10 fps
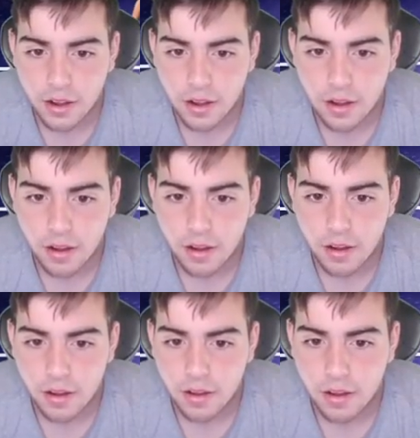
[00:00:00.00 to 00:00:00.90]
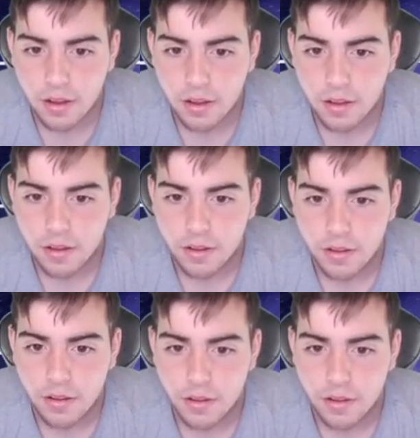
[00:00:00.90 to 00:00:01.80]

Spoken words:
(silence)